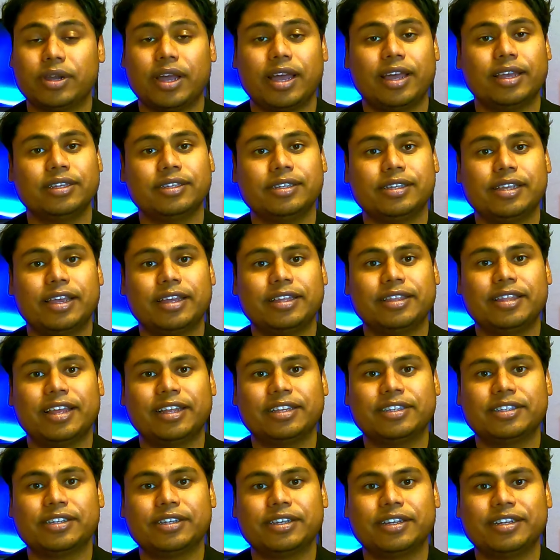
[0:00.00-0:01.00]
guys, yeah,
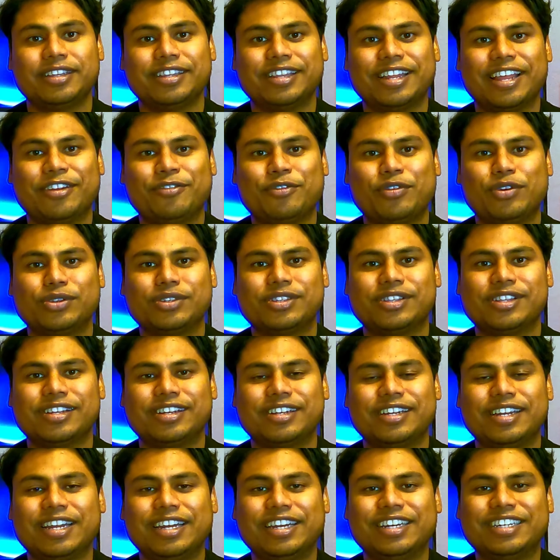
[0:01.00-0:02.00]
that's it. That was
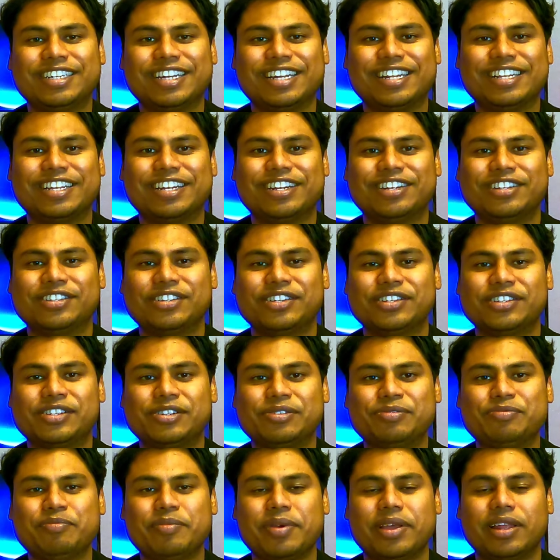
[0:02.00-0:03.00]
the Danish healthcare
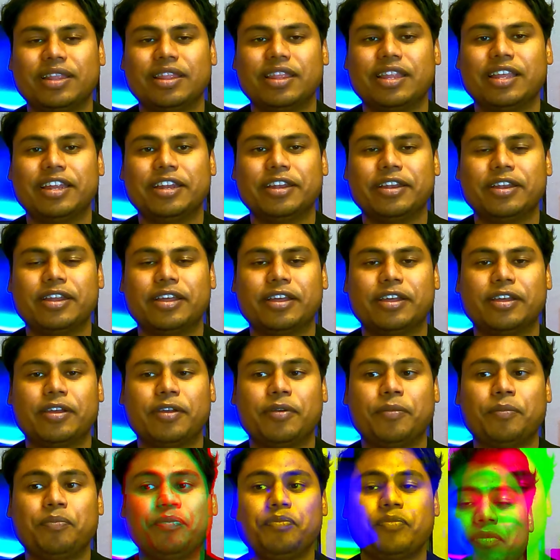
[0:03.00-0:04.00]
system. And then
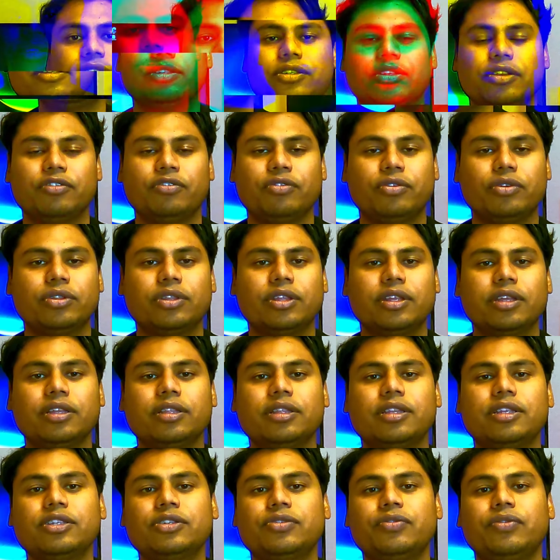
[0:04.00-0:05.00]
so if you
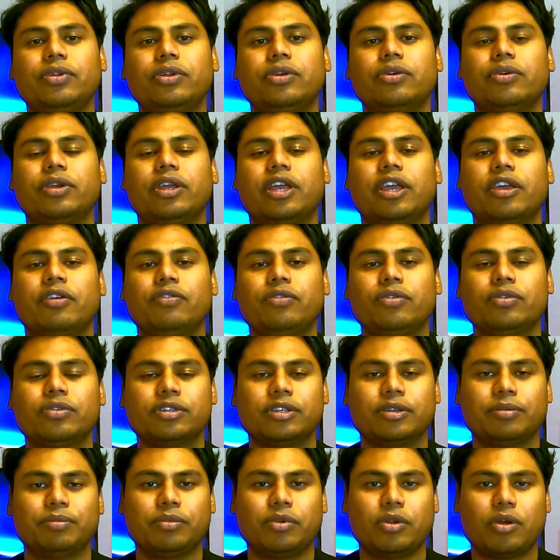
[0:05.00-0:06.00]
think this video gave you
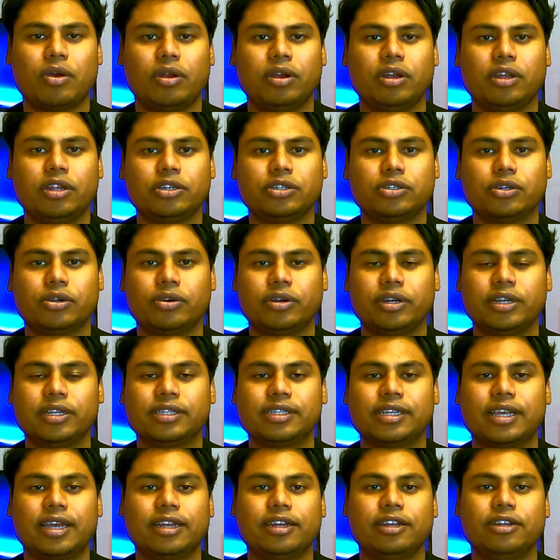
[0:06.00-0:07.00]
some knowledge or
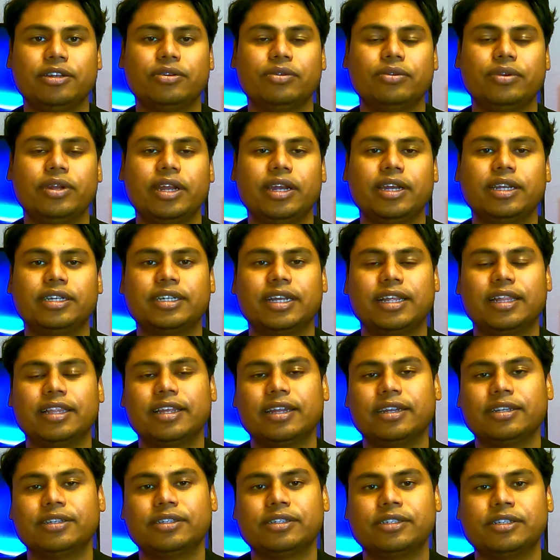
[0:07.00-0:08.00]
insight into Danish
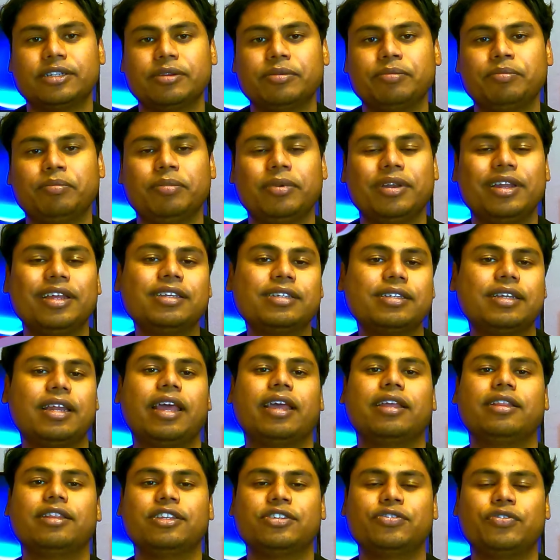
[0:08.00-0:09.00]
healthcare system, please
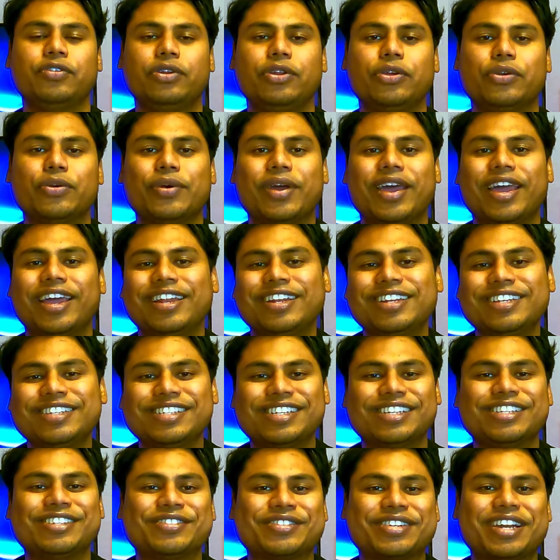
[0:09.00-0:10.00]
like this video and
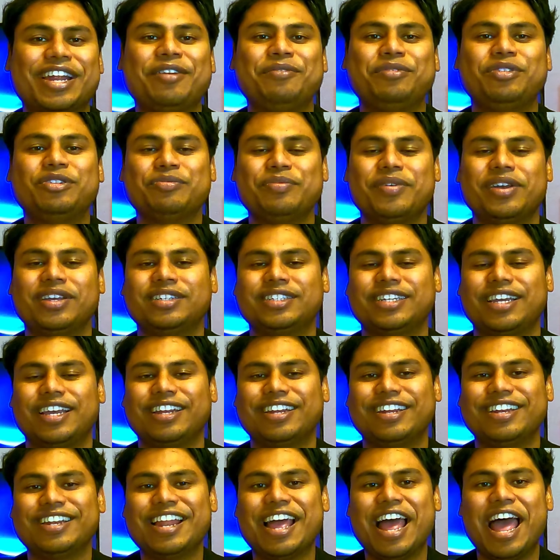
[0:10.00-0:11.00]
subscribe to my
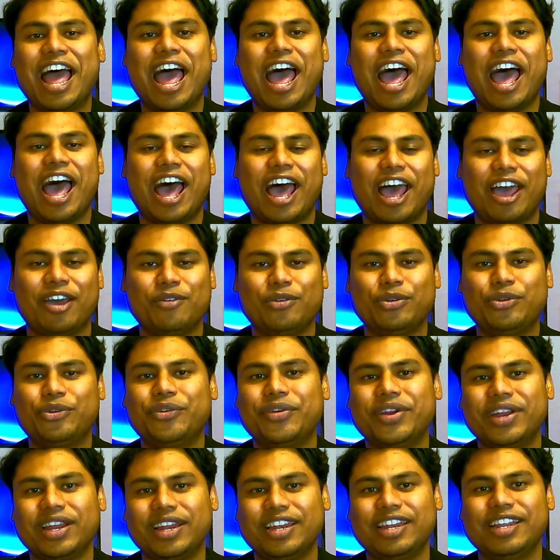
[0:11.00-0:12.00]
channel. I would
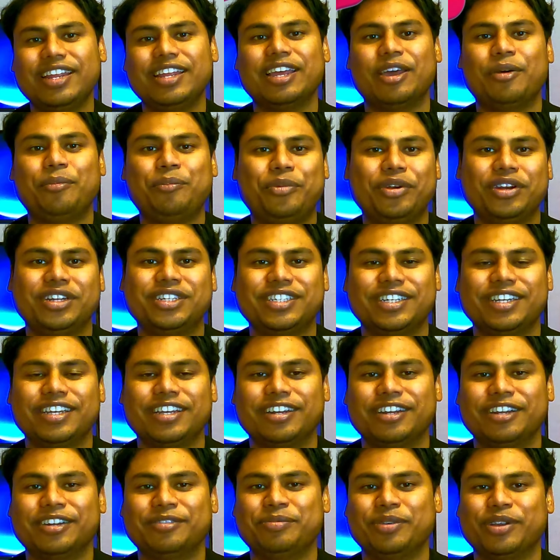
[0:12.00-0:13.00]
really
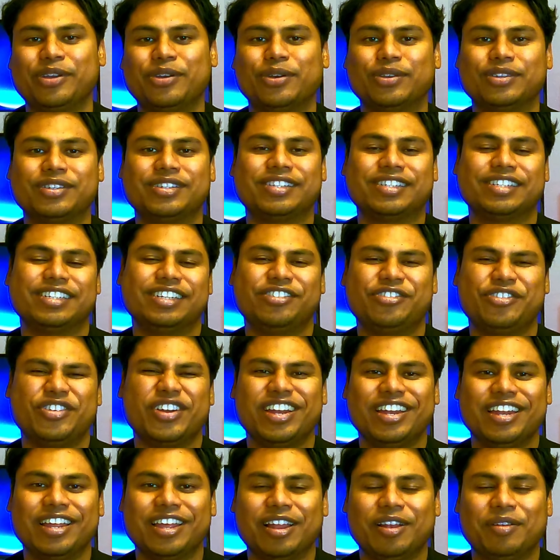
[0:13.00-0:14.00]
appreciate it, because it
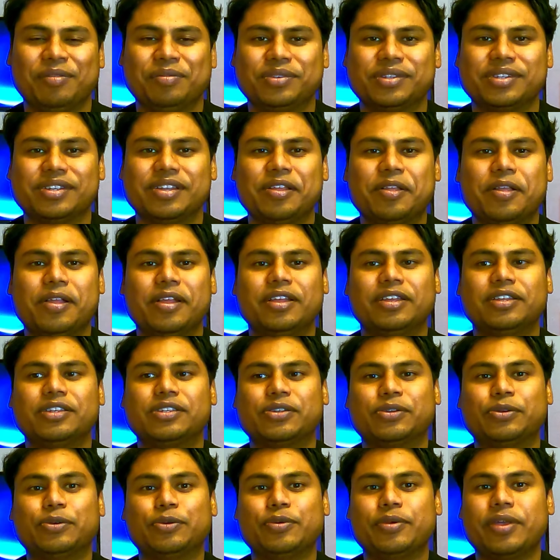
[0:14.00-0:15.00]
really helps.
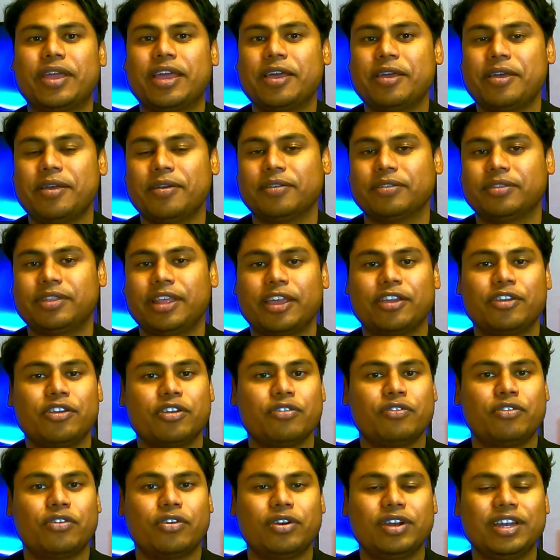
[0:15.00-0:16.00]
So yeah, thank
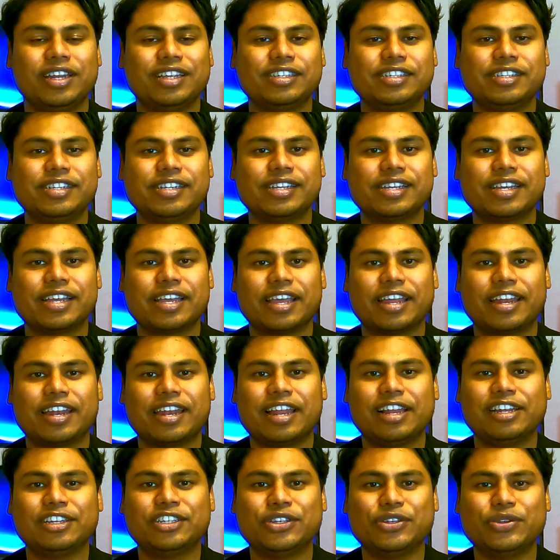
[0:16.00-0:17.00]
you for listening, and
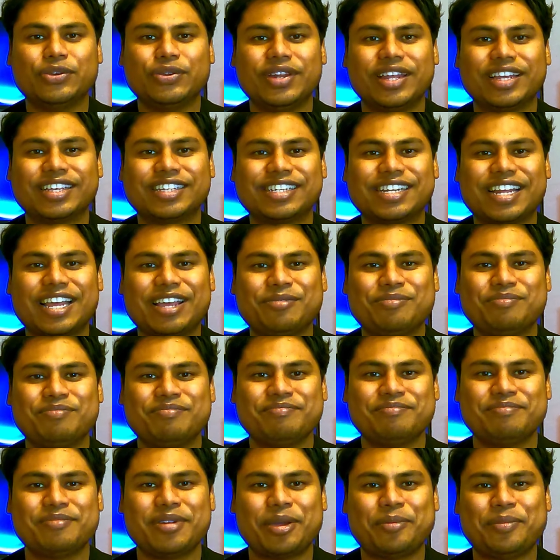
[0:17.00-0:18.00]
I'll see you next time.
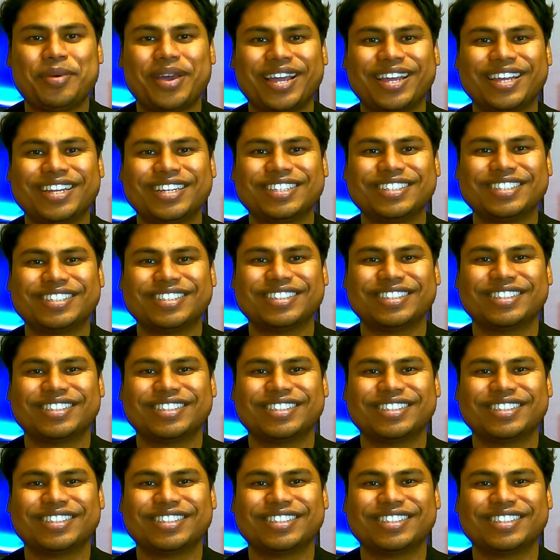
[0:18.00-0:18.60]
Bye bye.